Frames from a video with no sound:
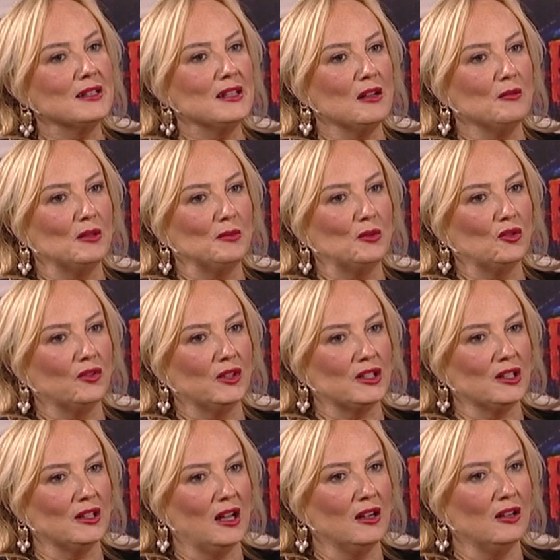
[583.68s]
Assembly. Both
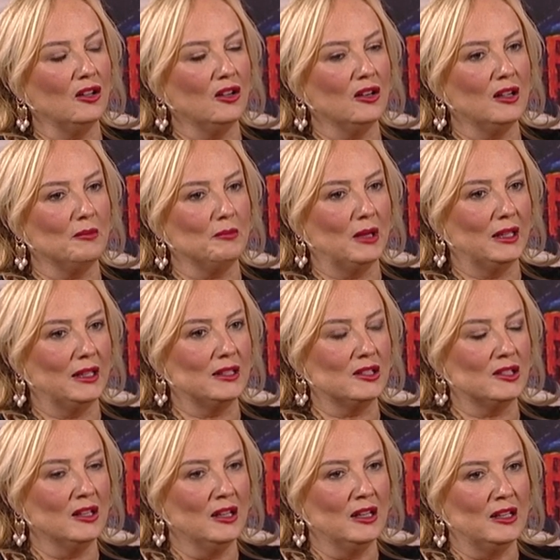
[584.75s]
Rachel and Clare had
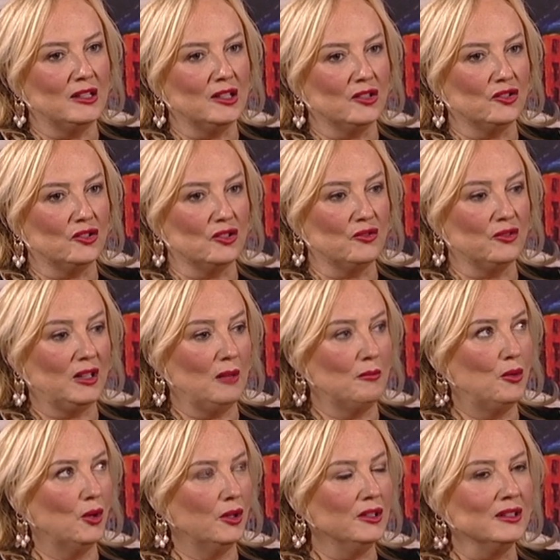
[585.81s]
managed to introduce really
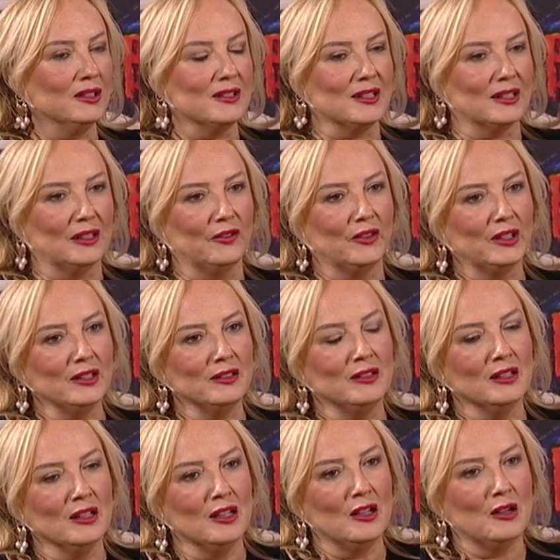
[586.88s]
important and significant
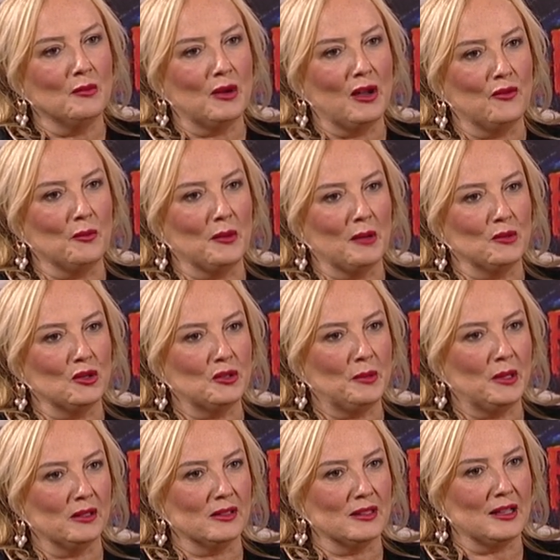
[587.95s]
private members'
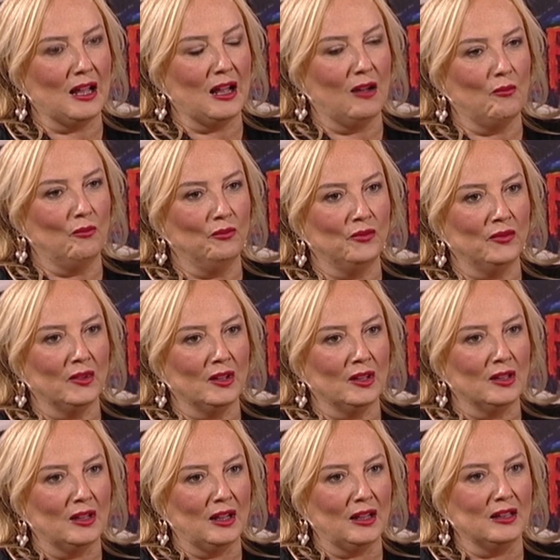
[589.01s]
bills.
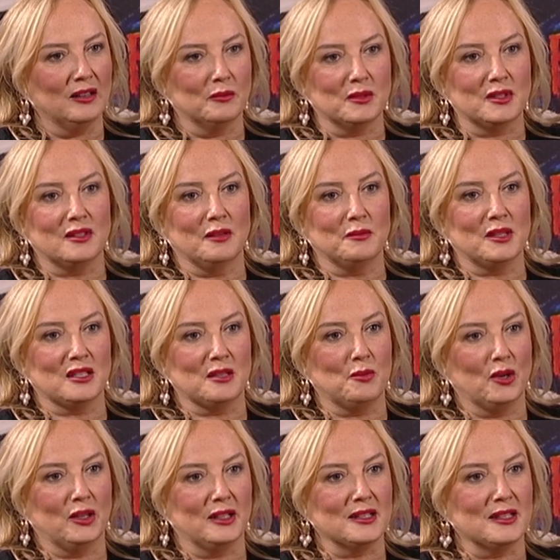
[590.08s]
And it was
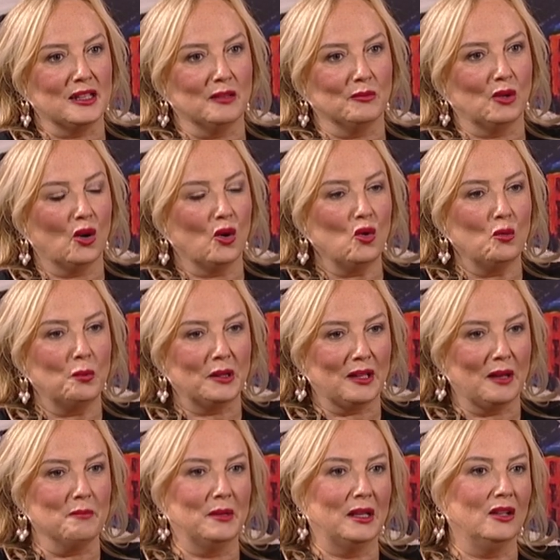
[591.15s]
disappointing to see them go, but
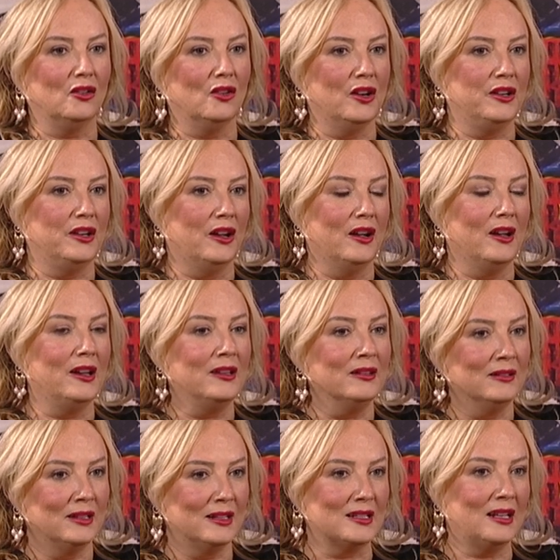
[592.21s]
that middle ground now
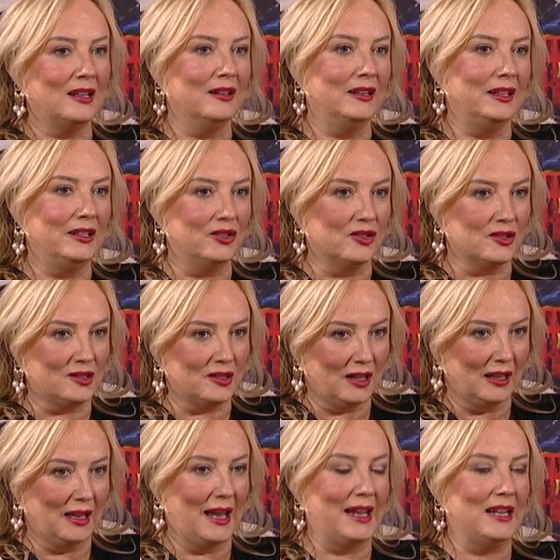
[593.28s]
is clearly just
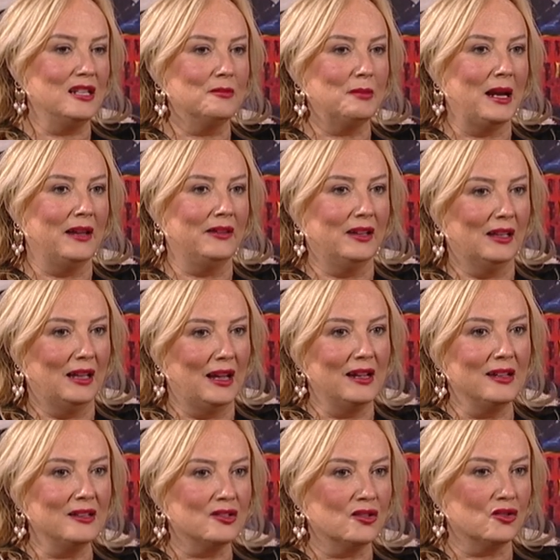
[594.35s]
aligned behind the
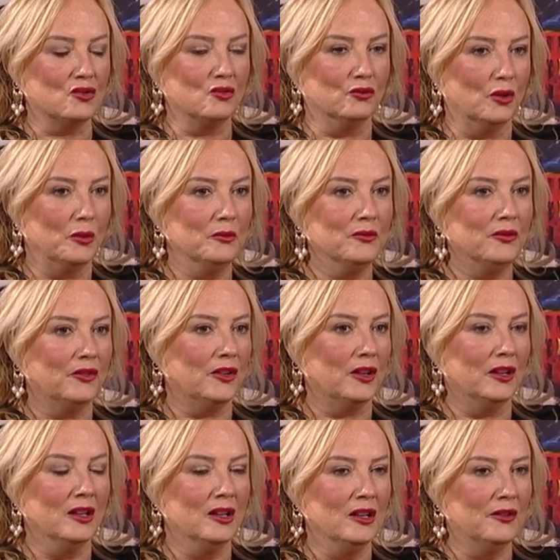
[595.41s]
Alliance. There's no room
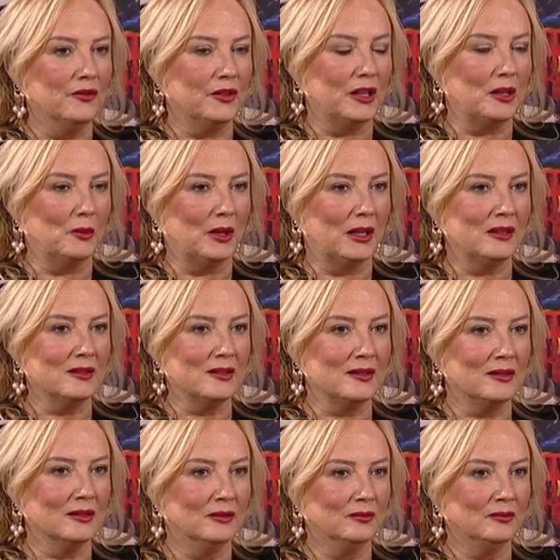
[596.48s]
for anyone else.